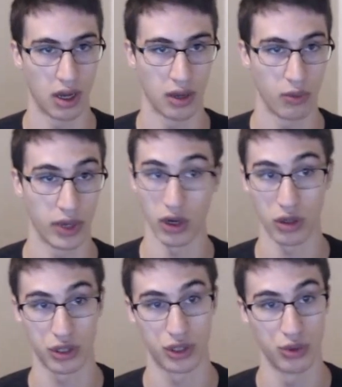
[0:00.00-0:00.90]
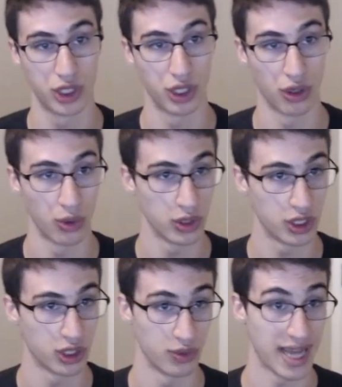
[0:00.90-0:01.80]
We can also show
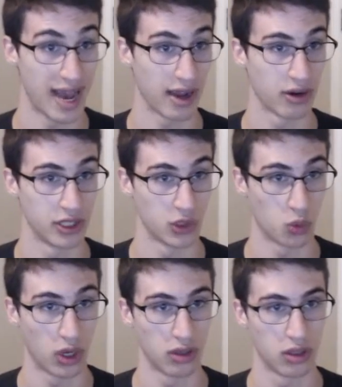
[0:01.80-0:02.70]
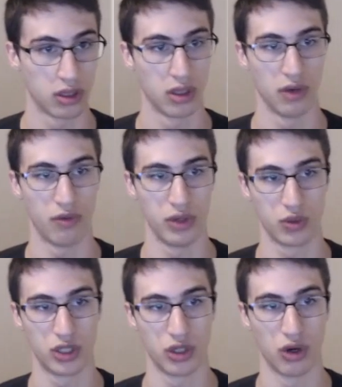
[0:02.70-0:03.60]
Dagger as well. If we
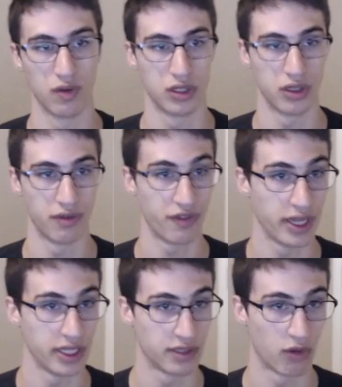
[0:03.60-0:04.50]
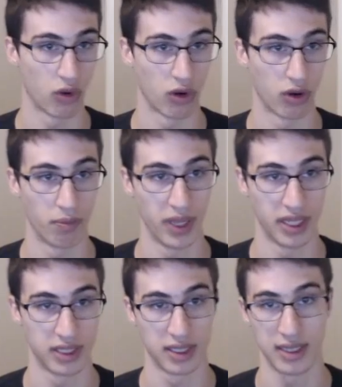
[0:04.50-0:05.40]
switch over to Phase 4
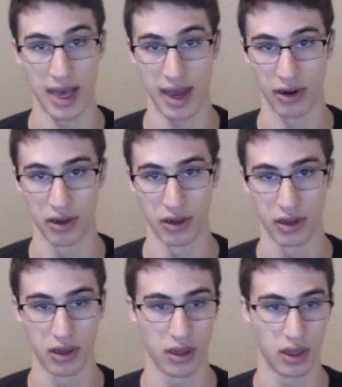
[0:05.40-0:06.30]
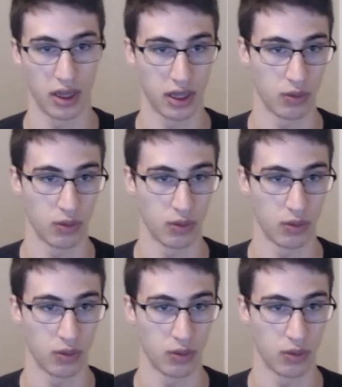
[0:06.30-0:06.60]
Bis Dagger, and we